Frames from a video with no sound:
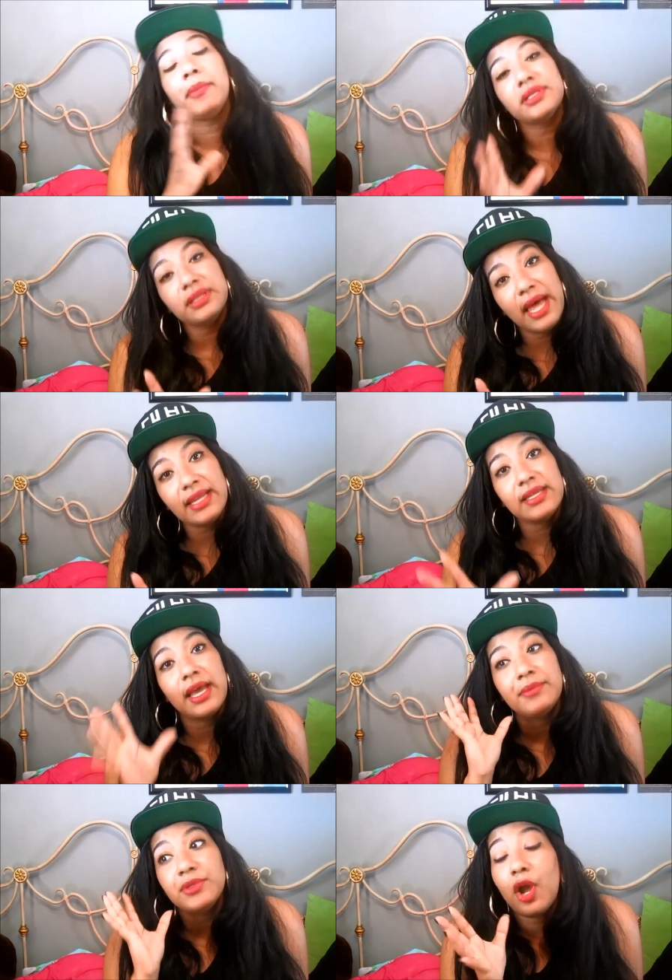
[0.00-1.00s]
Because a lot of
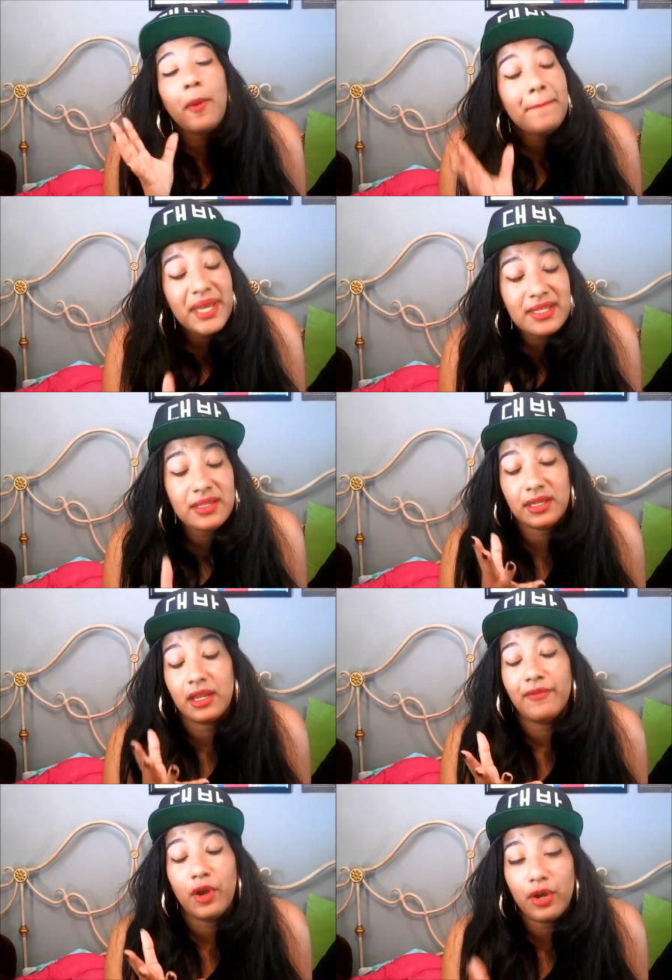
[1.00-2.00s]
times they are busy and
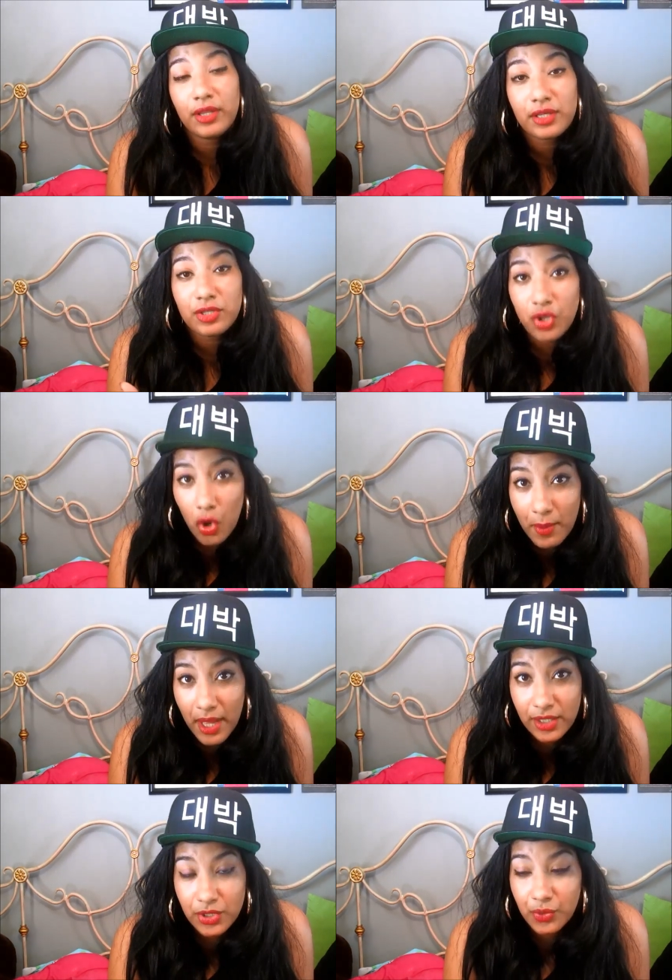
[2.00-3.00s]
I've heard that so
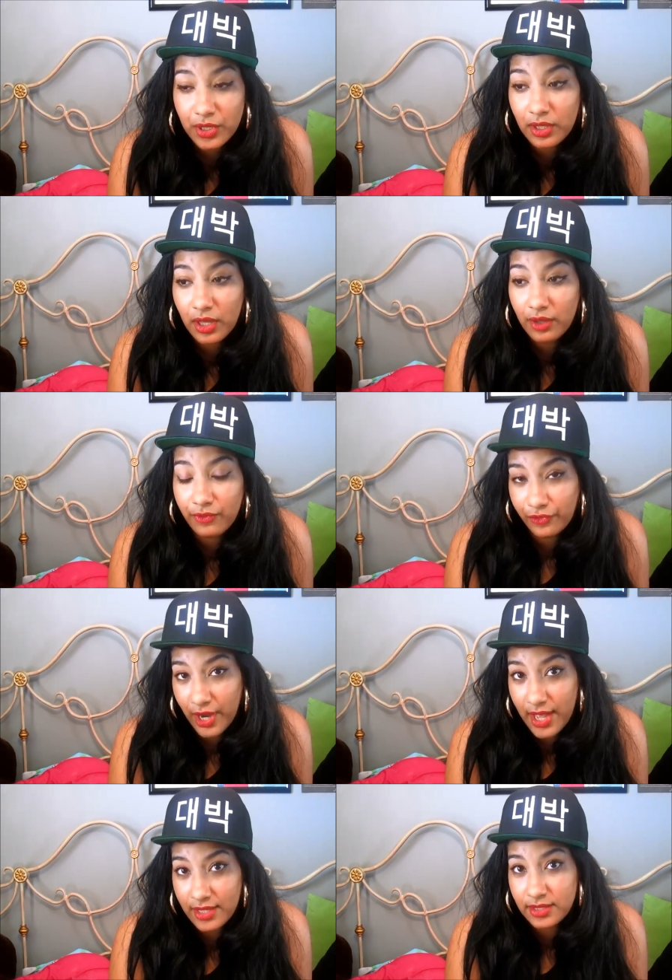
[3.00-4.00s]
much with uh,
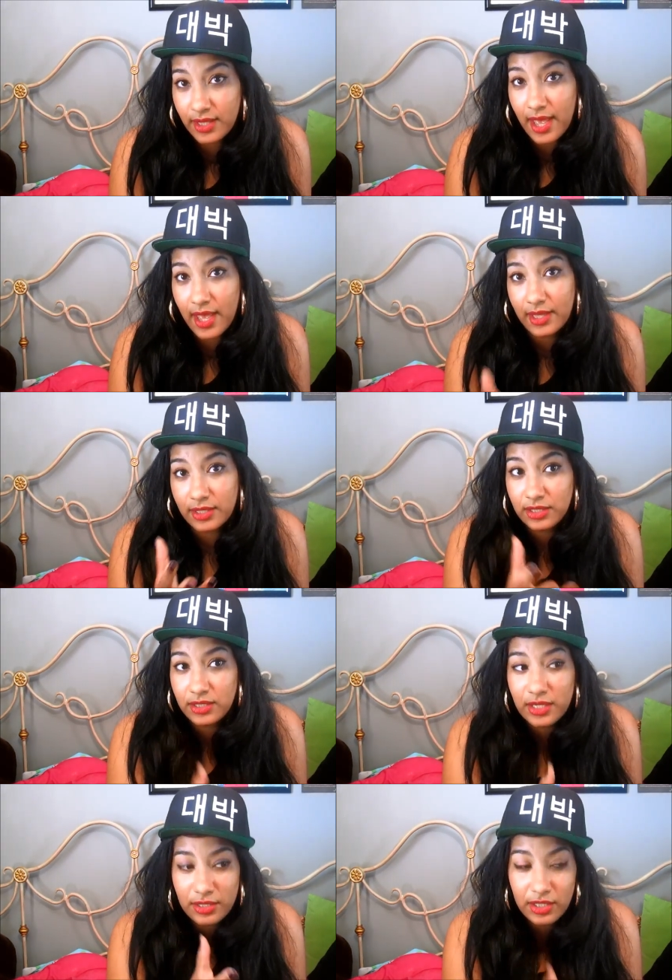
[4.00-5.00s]
friends that is
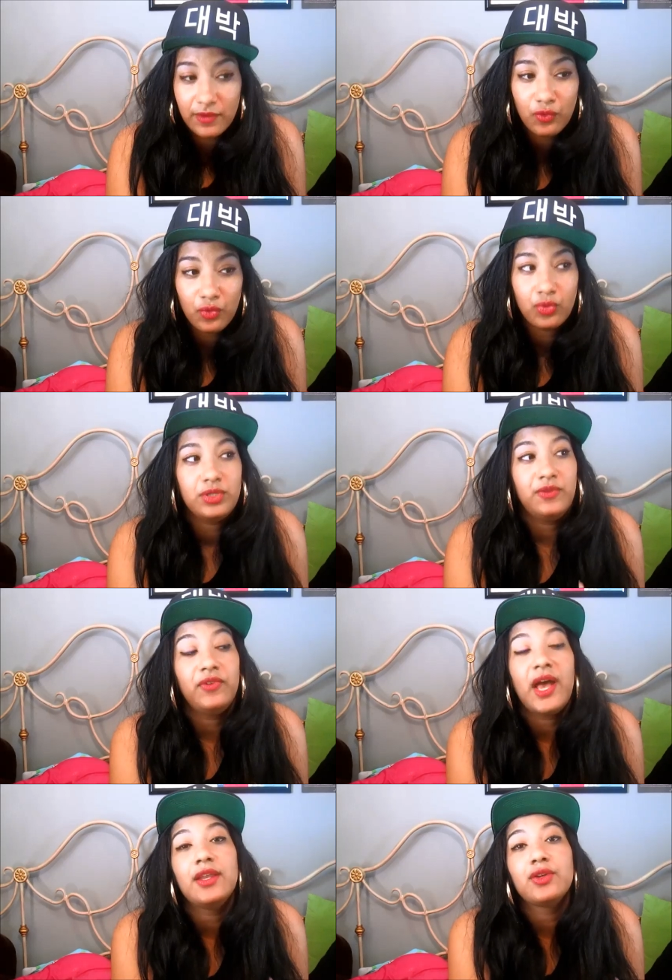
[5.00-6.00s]
it's difficult to
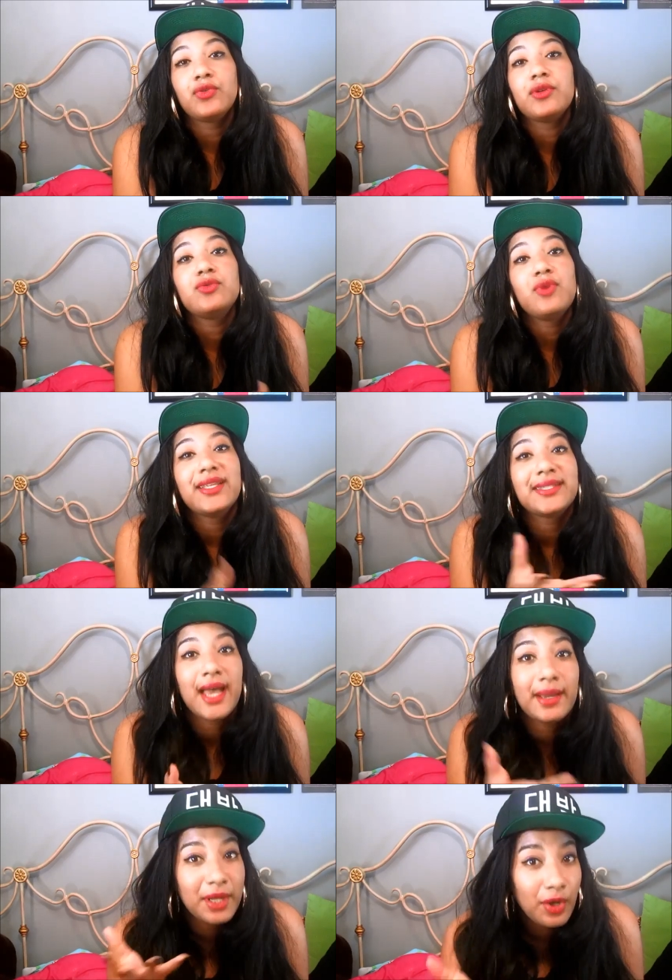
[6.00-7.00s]
find a Korean who has
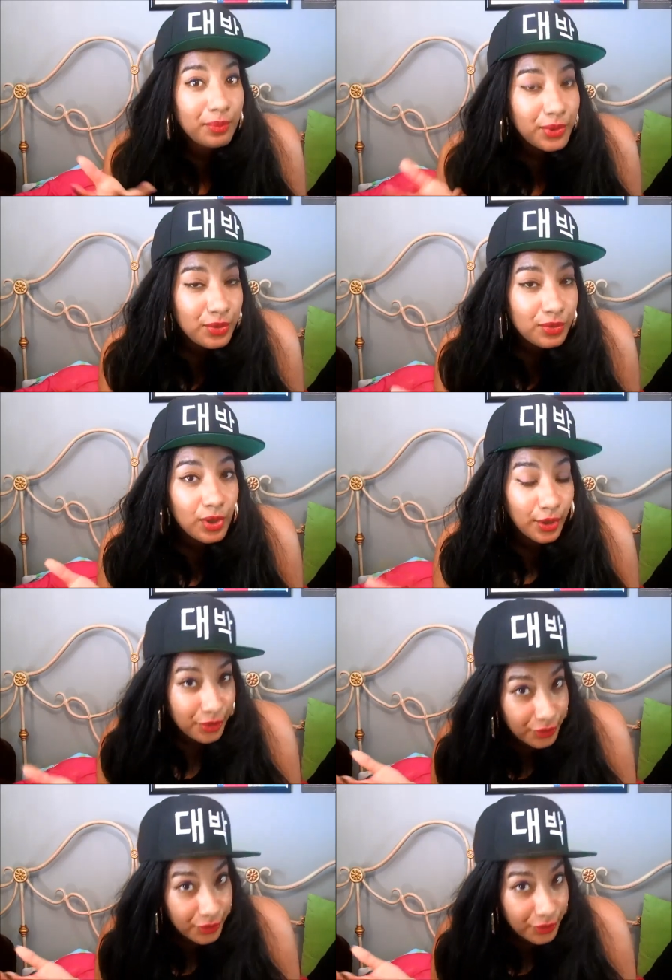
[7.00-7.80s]
time to help you learn